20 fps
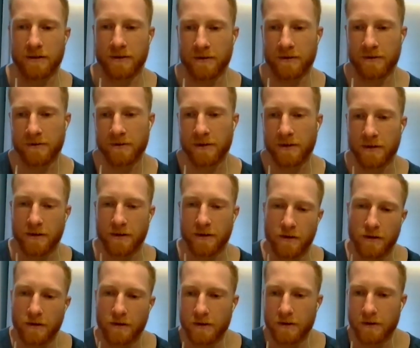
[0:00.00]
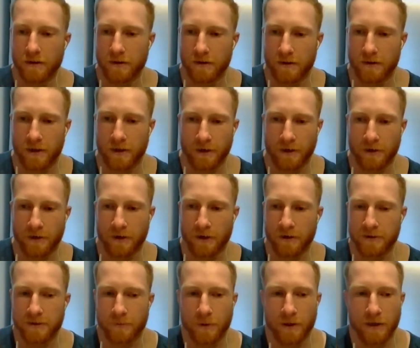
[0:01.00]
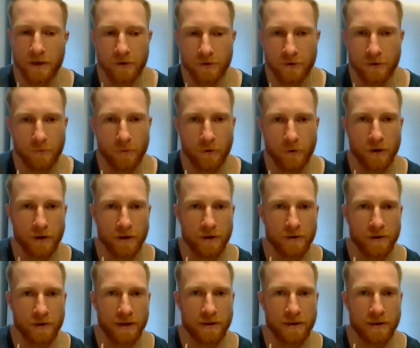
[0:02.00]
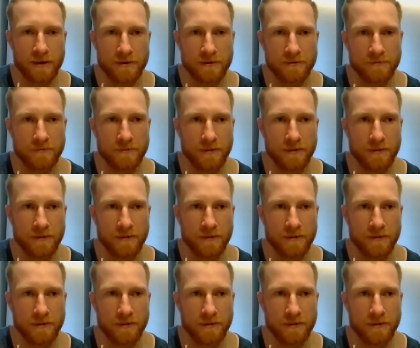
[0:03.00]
And I don't know, depending on your work, like that